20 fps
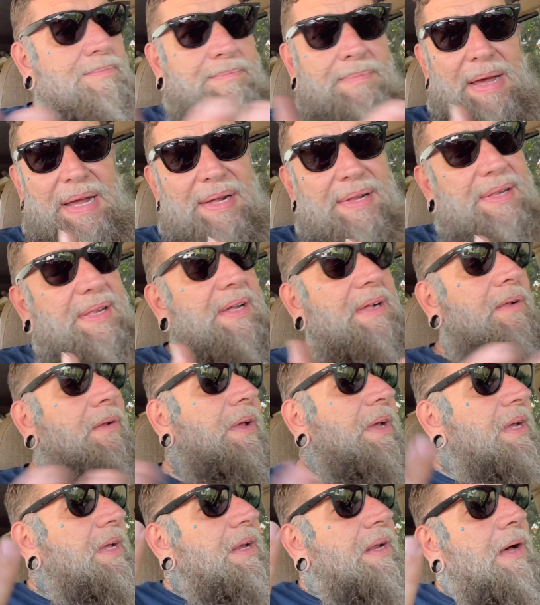
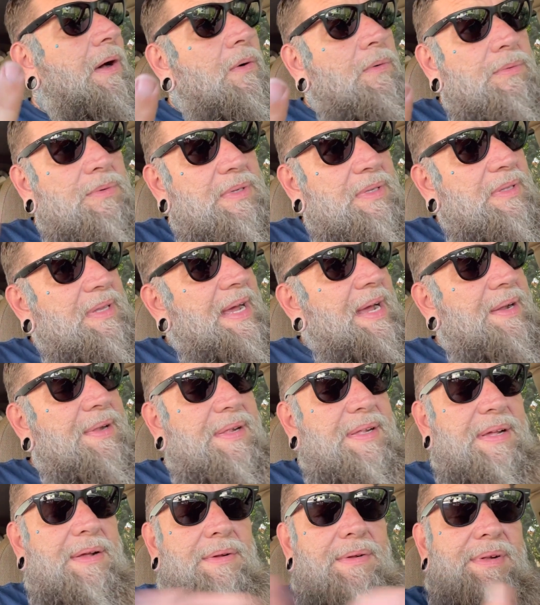basically, you know,
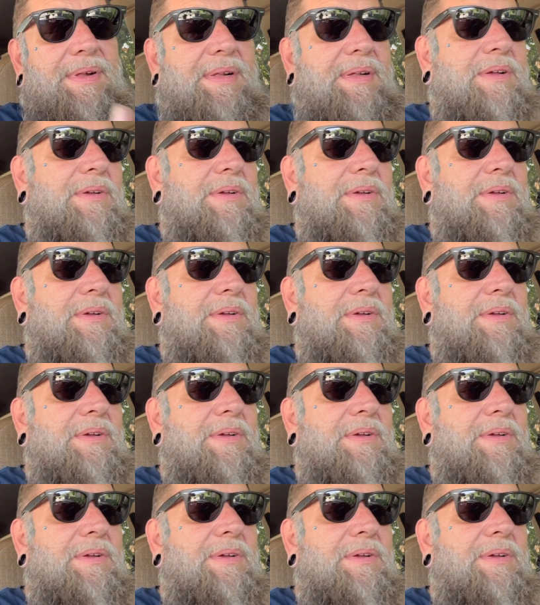that's used